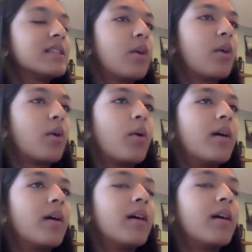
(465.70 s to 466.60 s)
So
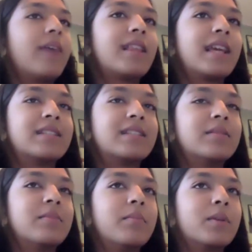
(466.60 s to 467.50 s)
I feel like
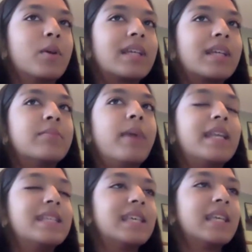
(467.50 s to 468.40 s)
going into
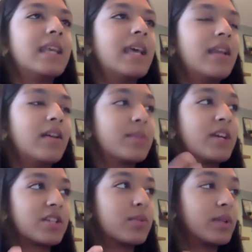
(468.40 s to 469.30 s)
medicine, and
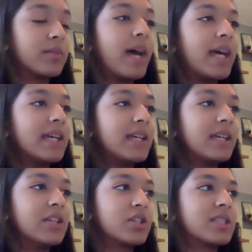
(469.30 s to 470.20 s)
especially with my
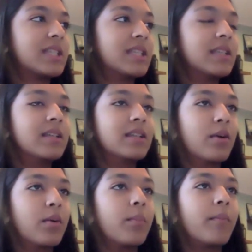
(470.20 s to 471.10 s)
interest in,
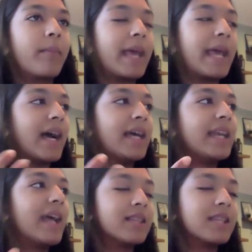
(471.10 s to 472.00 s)
AI
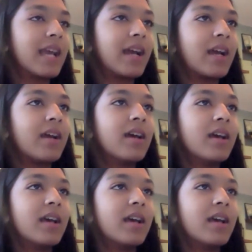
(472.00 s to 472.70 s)
and healthcare